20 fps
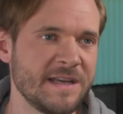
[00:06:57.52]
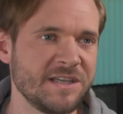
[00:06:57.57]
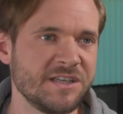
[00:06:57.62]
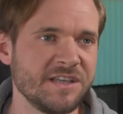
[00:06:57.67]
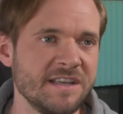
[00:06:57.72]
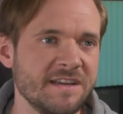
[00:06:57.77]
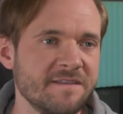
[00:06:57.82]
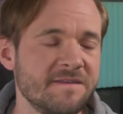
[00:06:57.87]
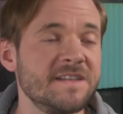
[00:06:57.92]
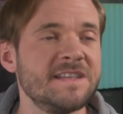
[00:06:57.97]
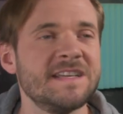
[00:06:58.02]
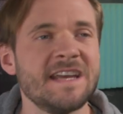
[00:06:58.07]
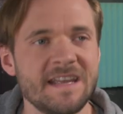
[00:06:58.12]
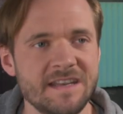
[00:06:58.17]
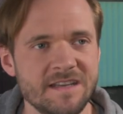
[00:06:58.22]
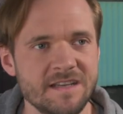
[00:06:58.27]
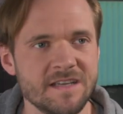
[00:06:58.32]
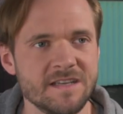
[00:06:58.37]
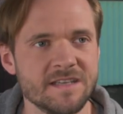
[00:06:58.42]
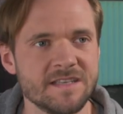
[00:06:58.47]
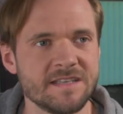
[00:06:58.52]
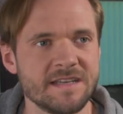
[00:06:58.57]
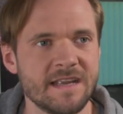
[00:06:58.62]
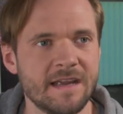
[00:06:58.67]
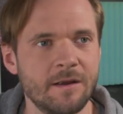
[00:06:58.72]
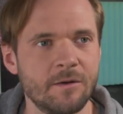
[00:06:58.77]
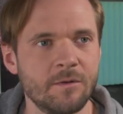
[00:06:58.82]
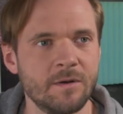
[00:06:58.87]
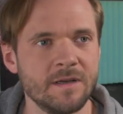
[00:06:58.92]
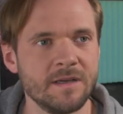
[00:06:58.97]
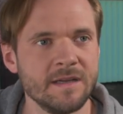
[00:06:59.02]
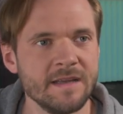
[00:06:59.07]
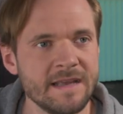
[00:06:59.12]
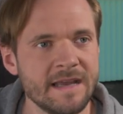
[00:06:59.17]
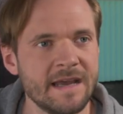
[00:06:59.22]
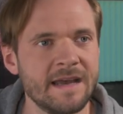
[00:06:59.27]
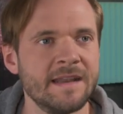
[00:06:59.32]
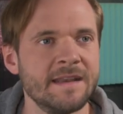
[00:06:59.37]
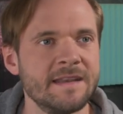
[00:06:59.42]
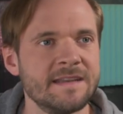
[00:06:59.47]
engineer for 10 years now,
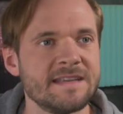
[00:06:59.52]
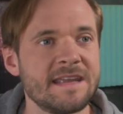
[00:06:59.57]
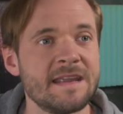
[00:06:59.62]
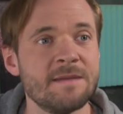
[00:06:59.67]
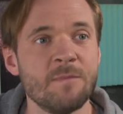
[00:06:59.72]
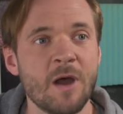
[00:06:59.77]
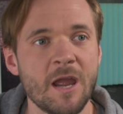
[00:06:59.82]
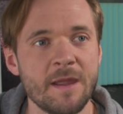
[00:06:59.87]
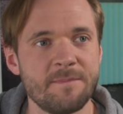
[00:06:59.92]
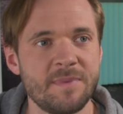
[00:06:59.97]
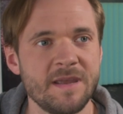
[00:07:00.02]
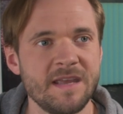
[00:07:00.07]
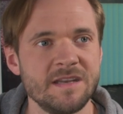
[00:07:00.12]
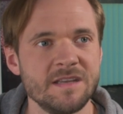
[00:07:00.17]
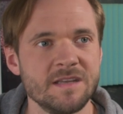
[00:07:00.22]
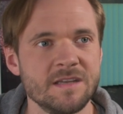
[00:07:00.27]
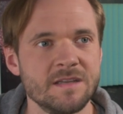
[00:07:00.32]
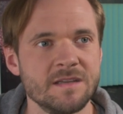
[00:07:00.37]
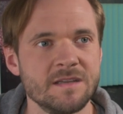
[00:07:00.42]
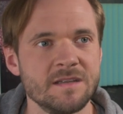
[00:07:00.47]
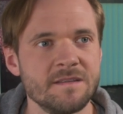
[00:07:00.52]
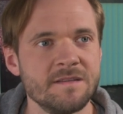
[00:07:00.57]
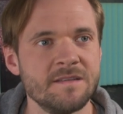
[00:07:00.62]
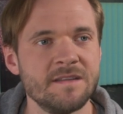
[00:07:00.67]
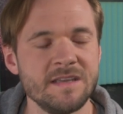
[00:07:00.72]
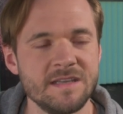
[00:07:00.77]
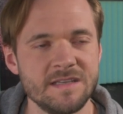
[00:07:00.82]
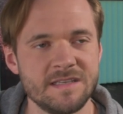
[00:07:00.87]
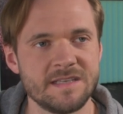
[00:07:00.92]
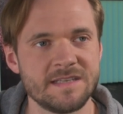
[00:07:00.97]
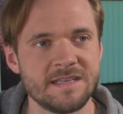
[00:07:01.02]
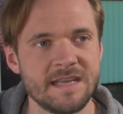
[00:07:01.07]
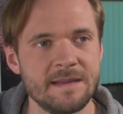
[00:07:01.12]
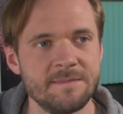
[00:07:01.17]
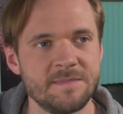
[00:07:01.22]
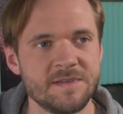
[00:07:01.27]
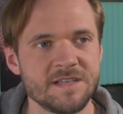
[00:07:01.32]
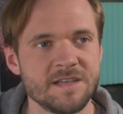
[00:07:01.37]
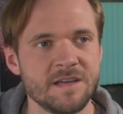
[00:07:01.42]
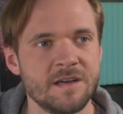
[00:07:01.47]
and in my opinion, these
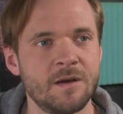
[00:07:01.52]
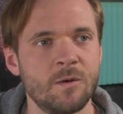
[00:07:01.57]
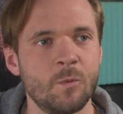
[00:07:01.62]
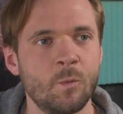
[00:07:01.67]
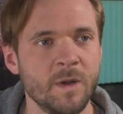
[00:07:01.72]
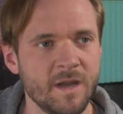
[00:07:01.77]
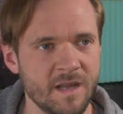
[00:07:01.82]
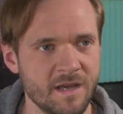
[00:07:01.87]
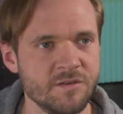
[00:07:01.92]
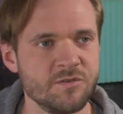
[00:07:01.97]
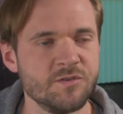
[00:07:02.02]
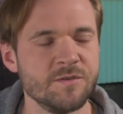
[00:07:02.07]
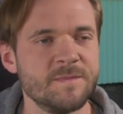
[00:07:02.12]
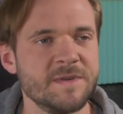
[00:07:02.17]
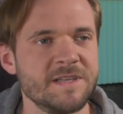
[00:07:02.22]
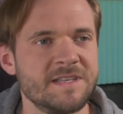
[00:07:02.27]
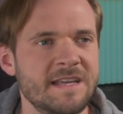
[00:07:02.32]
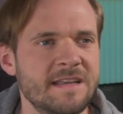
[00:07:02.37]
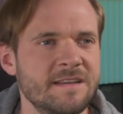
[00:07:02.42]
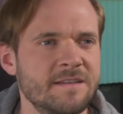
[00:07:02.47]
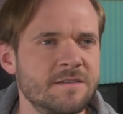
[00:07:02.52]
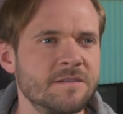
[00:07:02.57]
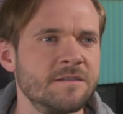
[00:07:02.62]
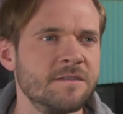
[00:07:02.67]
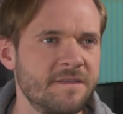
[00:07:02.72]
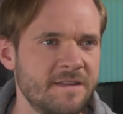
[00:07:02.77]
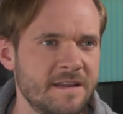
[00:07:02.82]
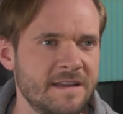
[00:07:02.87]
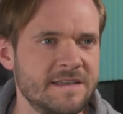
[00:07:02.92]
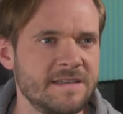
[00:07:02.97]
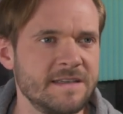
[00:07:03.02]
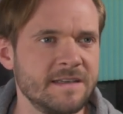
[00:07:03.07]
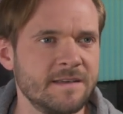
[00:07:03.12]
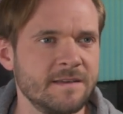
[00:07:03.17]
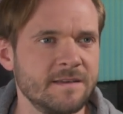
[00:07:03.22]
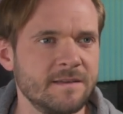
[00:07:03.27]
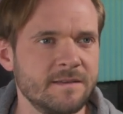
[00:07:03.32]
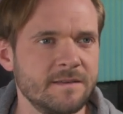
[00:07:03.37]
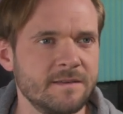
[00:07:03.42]
tapes are 100% authentic.